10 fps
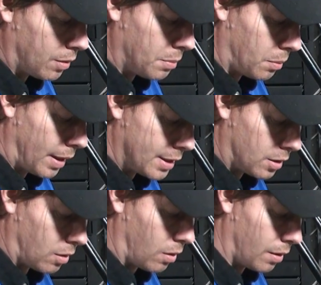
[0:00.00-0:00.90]
from the race
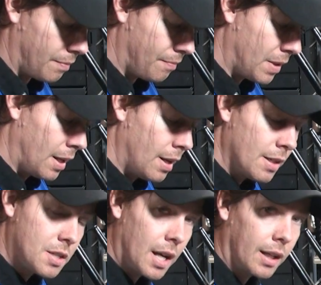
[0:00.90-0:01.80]
car.
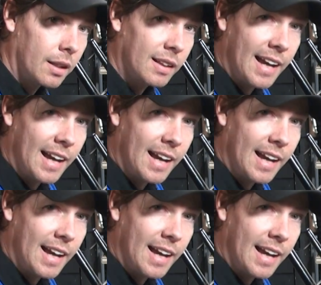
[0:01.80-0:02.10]
Checking the